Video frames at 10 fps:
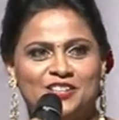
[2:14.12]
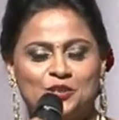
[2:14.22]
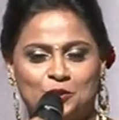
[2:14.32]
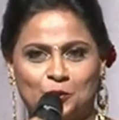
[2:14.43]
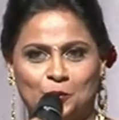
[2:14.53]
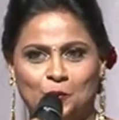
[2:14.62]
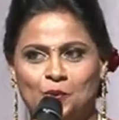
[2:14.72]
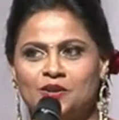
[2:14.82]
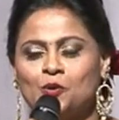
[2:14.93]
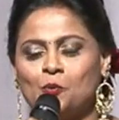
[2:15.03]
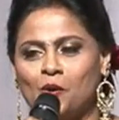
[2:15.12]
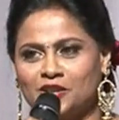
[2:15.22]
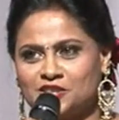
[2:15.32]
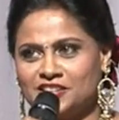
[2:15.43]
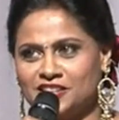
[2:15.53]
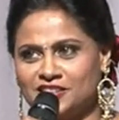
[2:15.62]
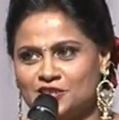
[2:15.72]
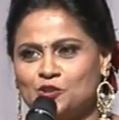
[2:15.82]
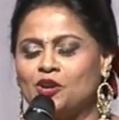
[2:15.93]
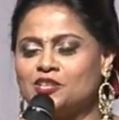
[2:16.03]
to watch these,
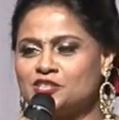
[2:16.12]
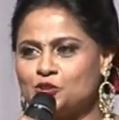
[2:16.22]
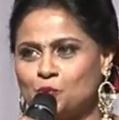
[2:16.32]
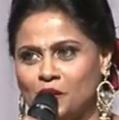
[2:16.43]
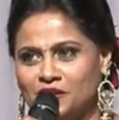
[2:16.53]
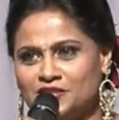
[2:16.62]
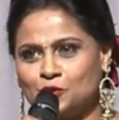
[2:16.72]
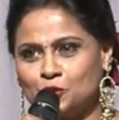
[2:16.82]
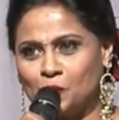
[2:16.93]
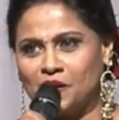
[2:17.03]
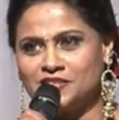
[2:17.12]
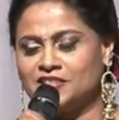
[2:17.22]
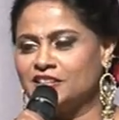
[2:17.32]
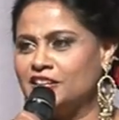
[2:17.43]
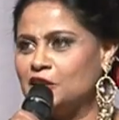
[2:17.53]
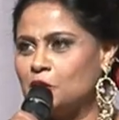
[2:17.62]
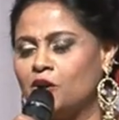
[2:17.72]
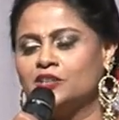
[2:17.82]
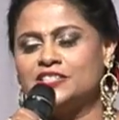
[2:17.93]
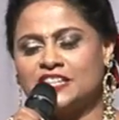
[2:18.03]
not just once or twice, and he
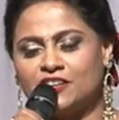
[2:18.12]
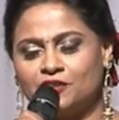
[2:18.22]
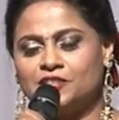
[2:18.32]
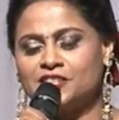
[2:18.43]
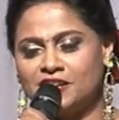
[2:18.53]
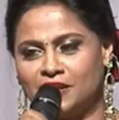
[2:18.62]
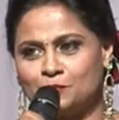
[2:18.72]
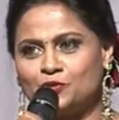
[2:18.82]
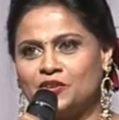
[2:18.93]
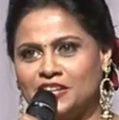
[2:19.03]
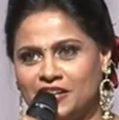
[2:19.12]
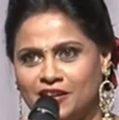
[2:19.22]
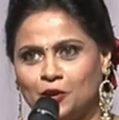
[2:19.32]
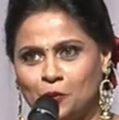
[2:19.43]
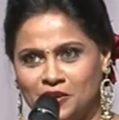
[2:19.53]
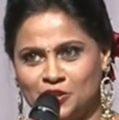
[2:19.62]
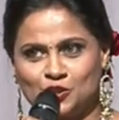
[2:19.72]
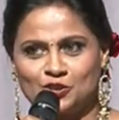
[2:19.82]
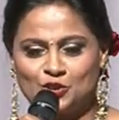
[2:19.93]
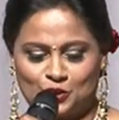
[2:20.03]
called several times when he had a question.
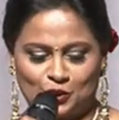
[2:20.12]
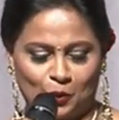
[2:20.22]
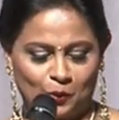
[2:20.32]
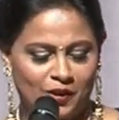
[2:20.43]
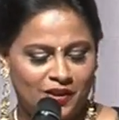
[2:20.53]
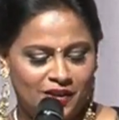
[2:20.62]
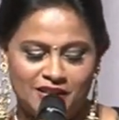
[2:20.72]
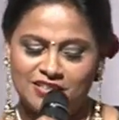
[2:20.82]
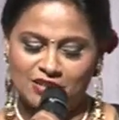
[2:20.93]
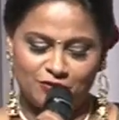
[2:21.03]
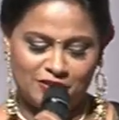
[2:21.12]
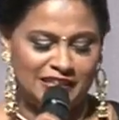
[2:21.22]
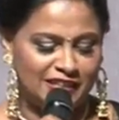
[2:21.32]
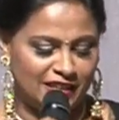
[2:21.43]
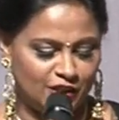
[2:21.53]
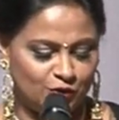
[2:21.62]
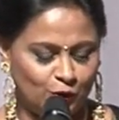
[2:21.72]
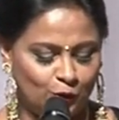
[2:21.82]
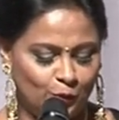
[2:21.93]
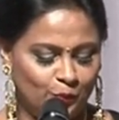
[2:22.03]
So definitely
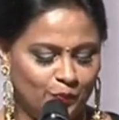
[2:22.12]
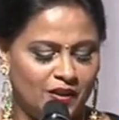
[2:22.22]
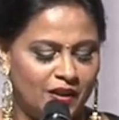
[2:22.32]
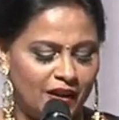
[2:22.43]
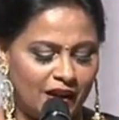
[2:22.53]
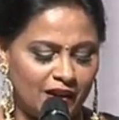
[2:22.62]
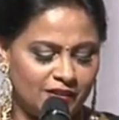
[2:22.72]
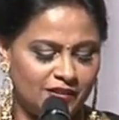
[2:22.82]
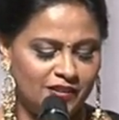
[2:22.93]
grateful. And